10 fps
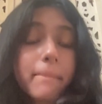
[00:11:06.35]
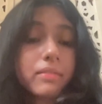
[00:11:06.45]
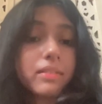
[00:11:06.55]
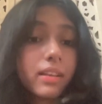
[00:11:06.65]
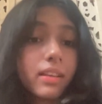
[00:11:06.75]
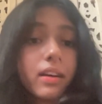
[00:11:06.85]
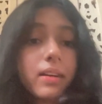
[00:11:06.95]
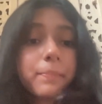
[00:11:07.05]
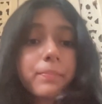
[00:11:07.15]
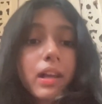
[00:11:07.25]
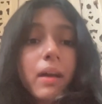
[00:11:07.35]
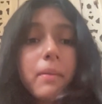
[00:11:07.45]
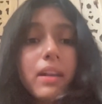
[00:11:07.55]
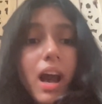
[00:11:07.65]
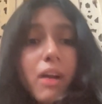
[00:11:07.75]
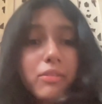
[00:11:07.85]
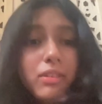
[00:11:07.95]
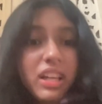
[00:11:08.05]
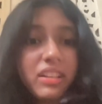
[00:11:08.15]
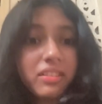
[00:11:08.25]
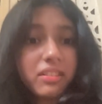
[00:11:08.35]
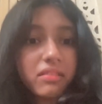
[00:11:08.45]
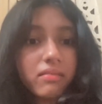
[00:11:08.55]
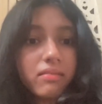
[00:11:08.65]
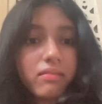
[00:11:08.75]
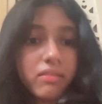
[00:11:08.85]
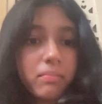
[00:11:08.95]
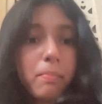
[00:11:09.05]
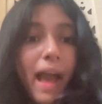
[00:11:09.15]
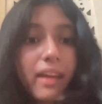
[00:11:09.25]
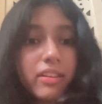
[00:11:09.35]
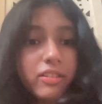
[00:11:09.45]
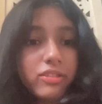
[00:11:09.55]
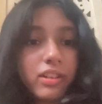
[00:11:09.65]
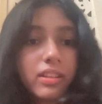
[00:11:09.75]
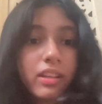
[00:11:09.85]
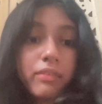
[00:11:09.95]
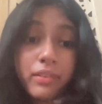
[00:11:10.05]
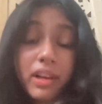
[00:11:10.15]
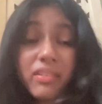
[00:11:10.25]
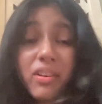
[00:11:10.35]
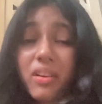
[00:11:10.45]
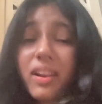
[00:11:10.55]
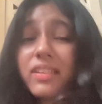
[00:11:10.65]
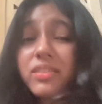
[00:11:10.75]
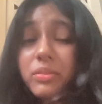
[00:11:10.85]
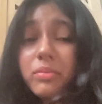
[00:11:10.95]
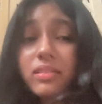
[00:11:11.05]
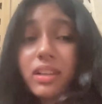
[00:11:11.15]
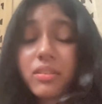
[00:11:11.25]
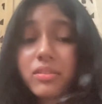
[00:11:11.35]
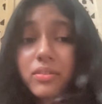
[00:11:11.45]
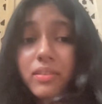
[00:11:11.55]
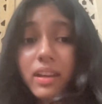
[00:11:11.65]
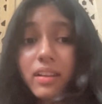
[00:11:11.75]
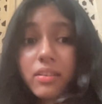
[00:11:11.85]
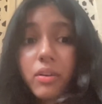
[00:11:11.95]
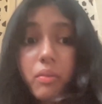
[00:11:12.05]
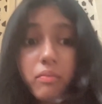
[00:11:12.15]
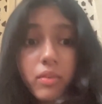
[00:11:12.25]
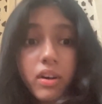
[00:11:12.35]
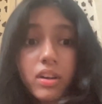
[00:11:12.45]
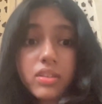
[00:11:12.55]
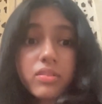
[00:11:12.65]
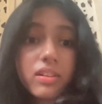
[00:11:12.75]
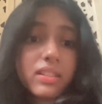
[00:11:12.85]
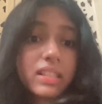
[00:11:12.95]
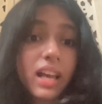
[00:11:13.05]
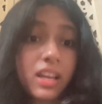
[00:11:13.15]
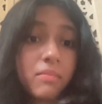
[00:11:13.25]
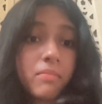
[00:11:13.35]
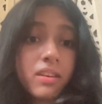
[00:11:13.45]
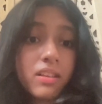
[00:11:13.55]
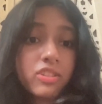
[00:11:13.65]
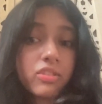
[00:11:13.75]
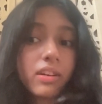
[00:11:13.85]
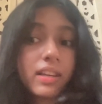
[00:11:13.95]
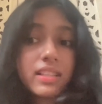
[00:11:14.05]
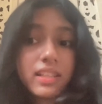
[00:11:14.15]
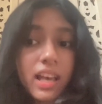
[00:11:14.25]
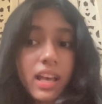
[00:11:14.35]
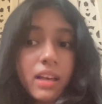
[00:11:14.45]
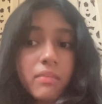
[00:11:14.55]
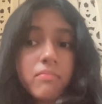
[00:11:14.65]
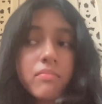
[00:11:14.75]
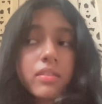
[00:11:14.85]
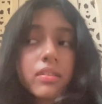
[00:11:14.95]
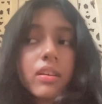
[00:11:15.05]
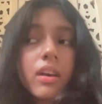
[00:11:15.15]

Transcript: I was like, yeah, but how do you like manage it? If you have an online school, then also you get homeworks or assignments or exams.